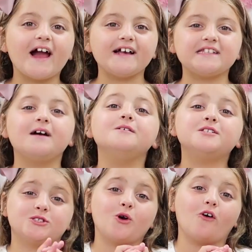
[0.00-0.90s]
Guys, how
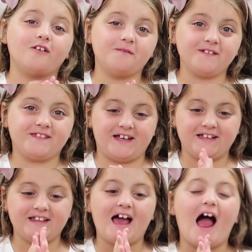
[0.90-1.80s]
adorable are they
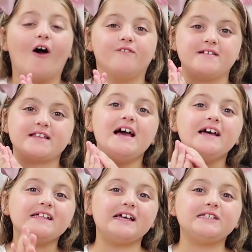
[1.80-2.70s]
in their outfits?
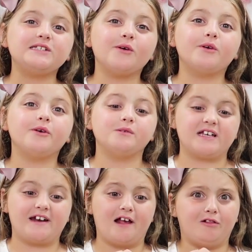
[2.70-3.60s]
They're so
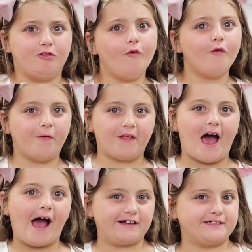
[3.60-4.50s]
cute, and I love all the
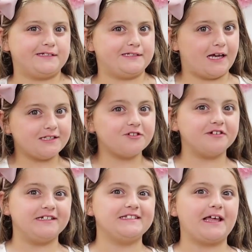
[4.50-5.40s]

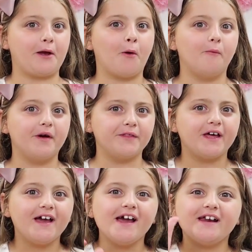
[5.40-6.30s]
accessories they come with.
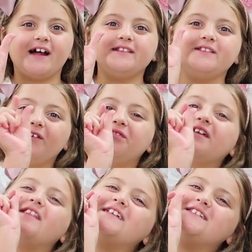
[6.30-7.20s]
And I love
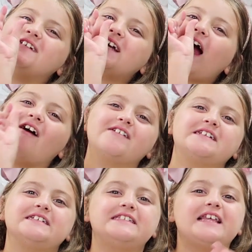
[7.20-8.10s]
the little
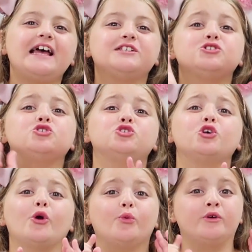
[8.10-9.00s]
characters, they're
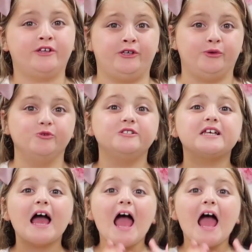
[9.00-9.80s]
so cute.